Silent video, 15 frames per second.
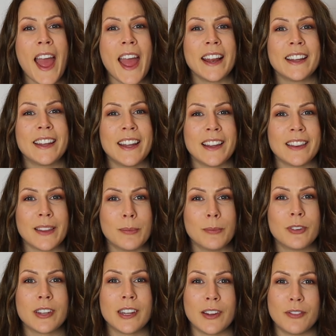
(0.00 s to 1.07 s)
and get them
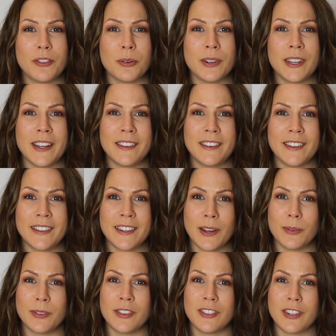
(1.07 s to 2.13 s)
to give you an
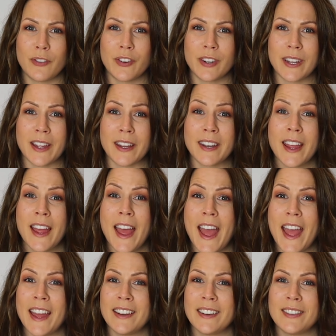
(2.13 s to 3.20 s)
SSL certificate
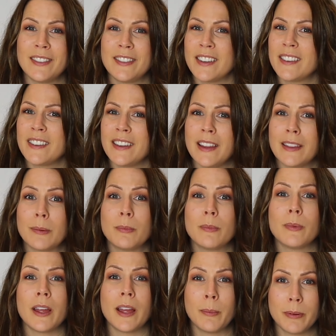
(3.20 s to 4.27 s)
and just let
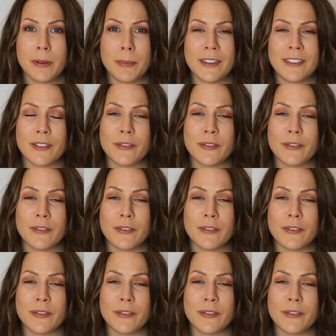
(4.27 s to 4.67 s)
them implement